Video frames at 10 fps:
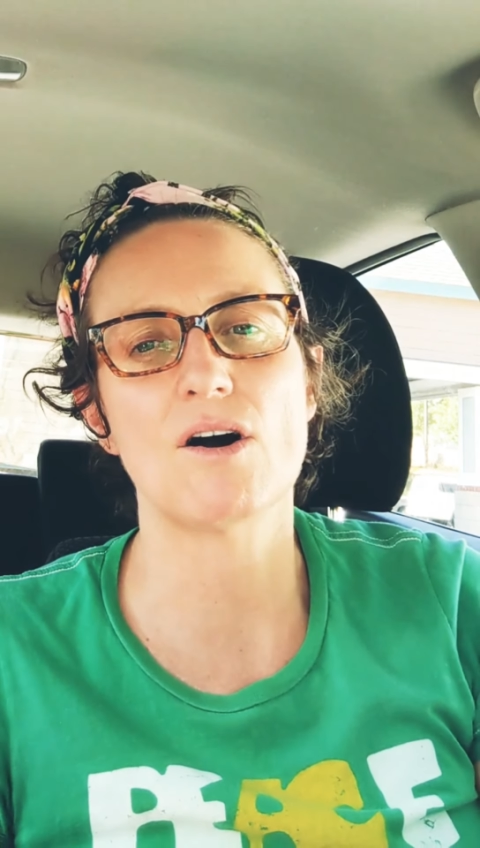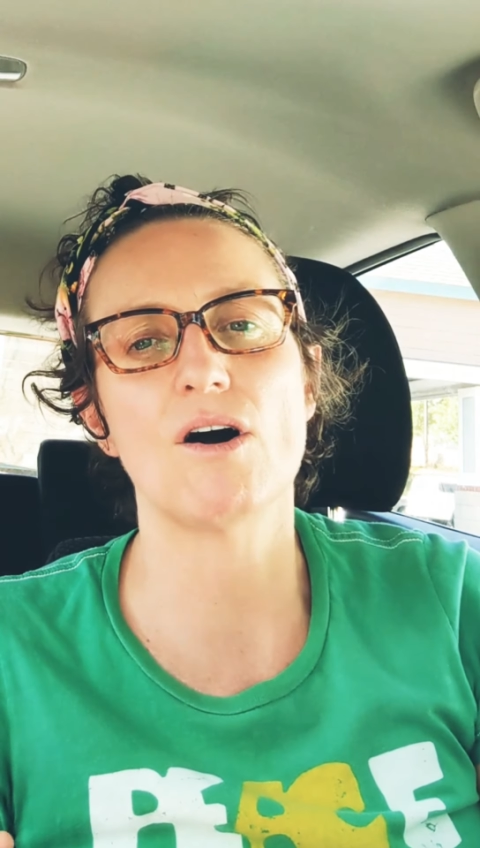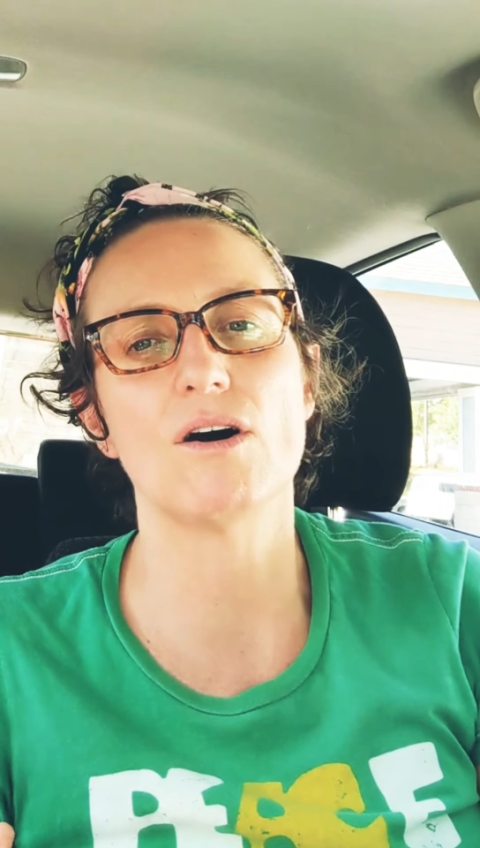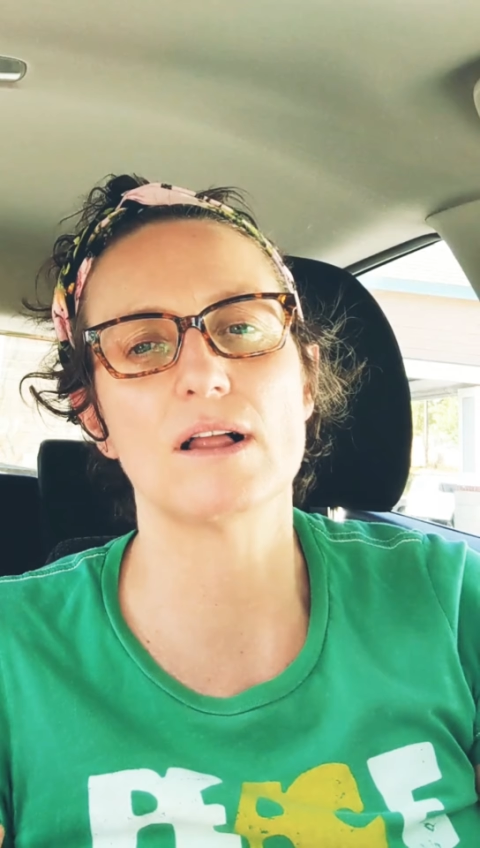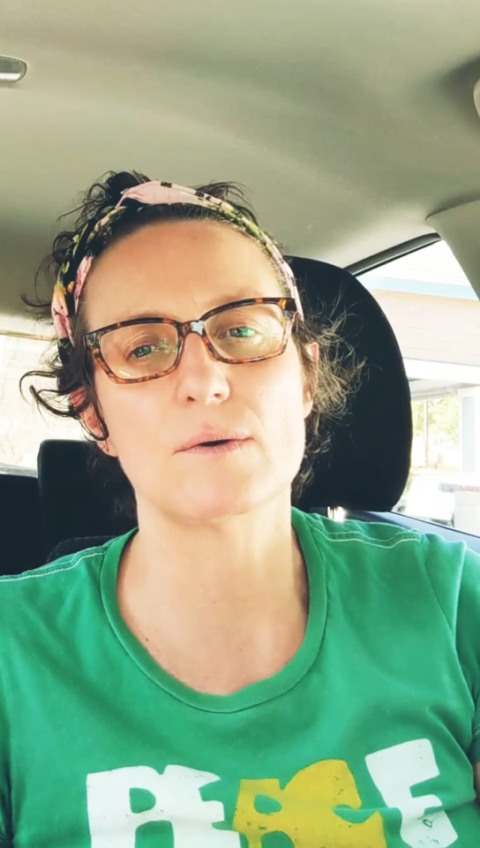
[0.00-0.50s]

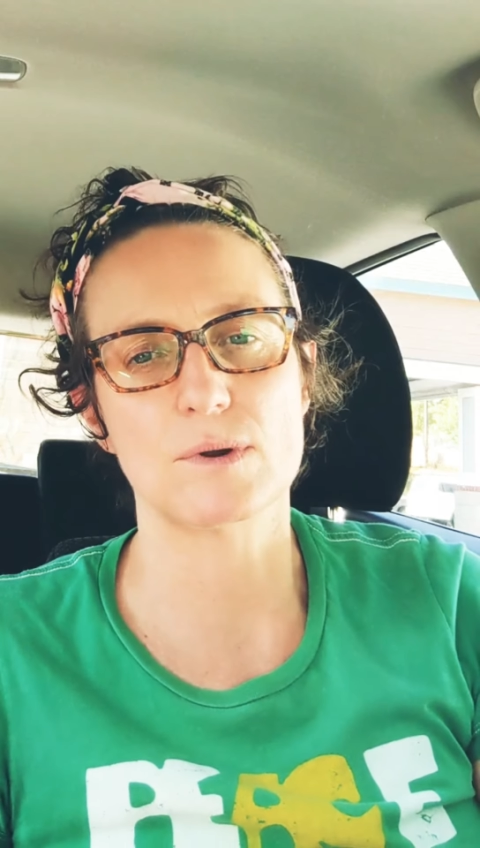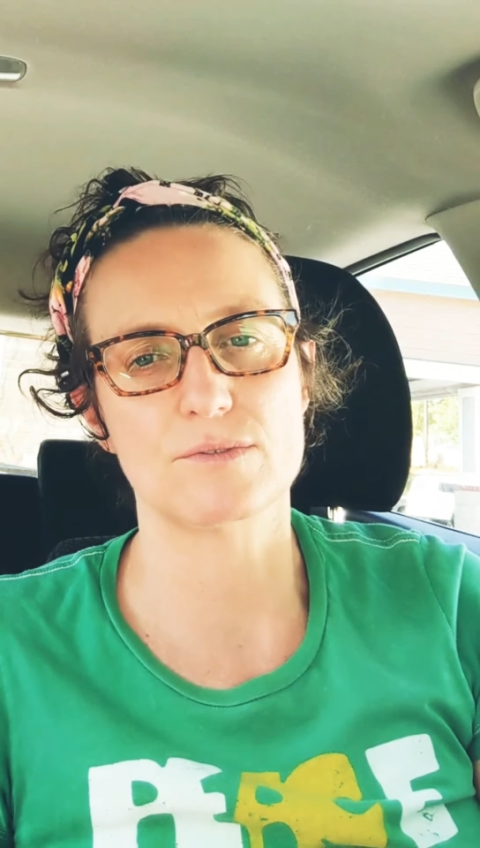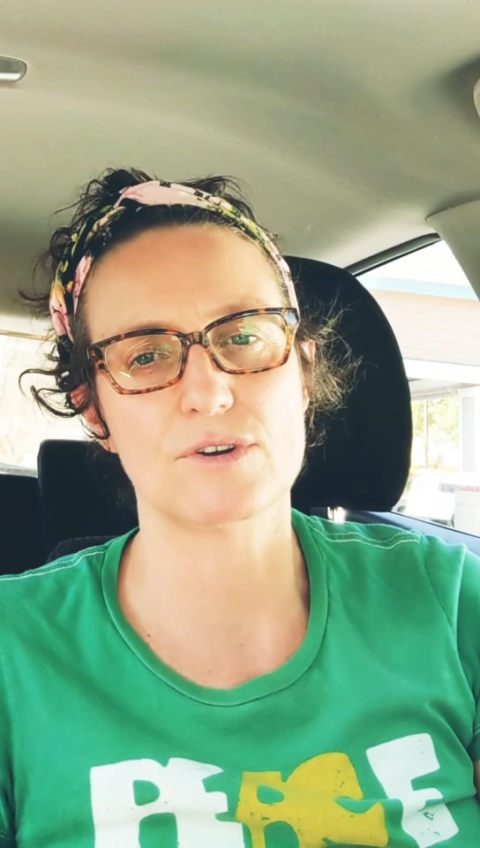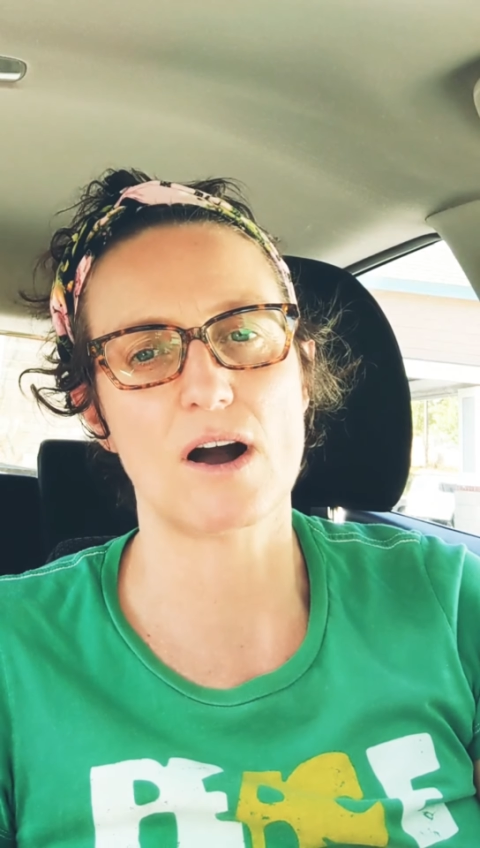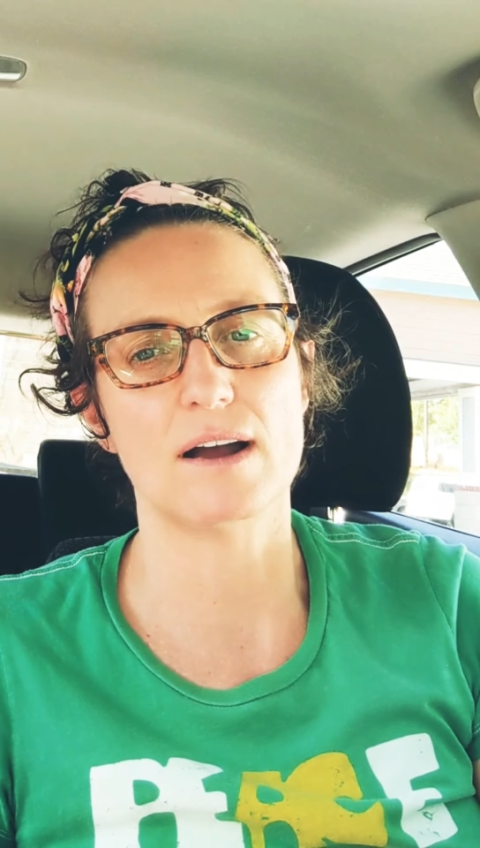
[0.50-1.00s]
all, I would
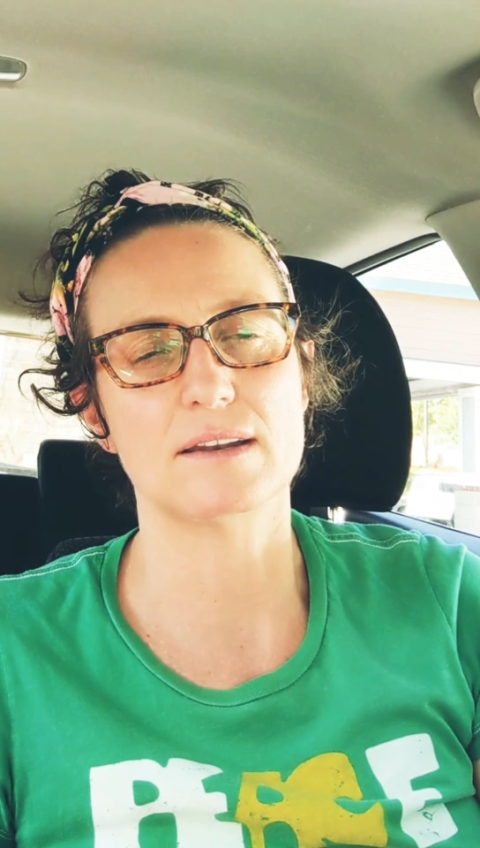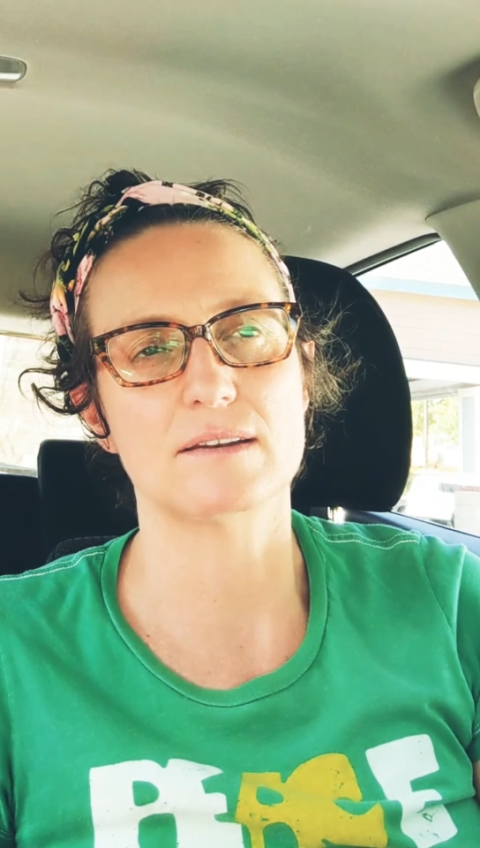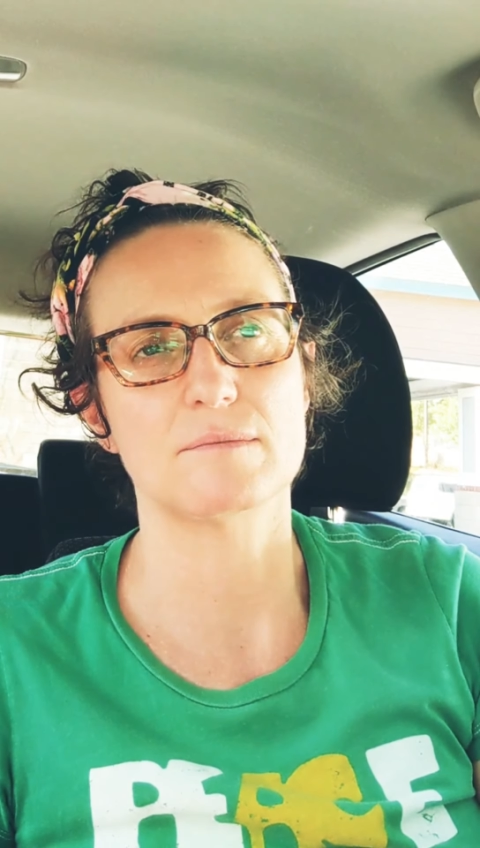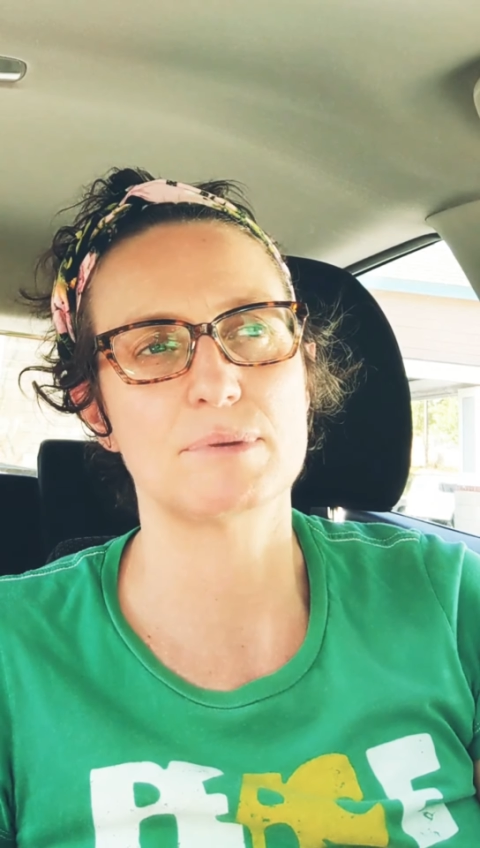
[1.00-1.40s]
have gone.